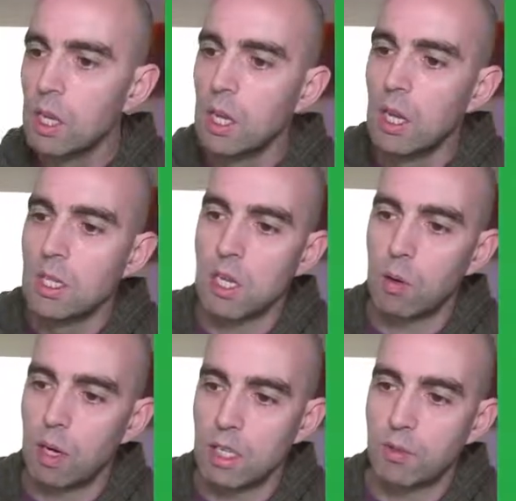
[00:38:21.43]
So
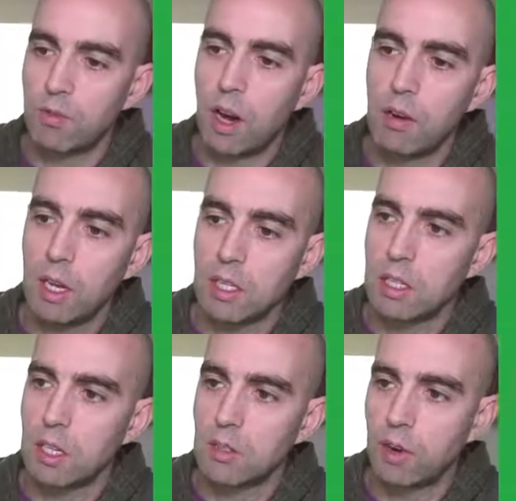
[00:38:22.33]
it's
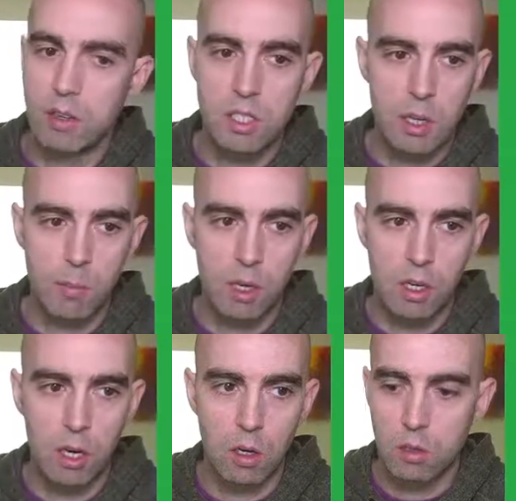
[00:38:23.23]
very similar
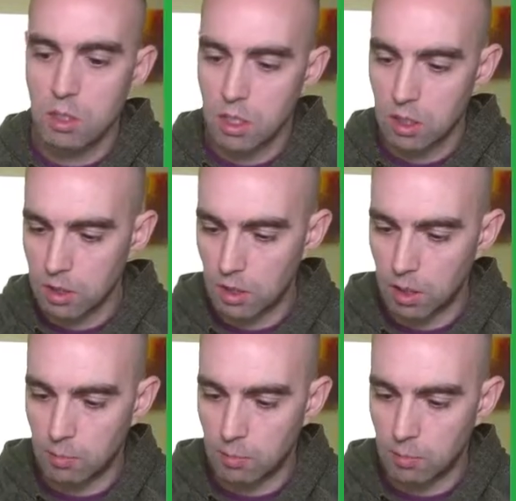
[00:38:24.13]
code. So let me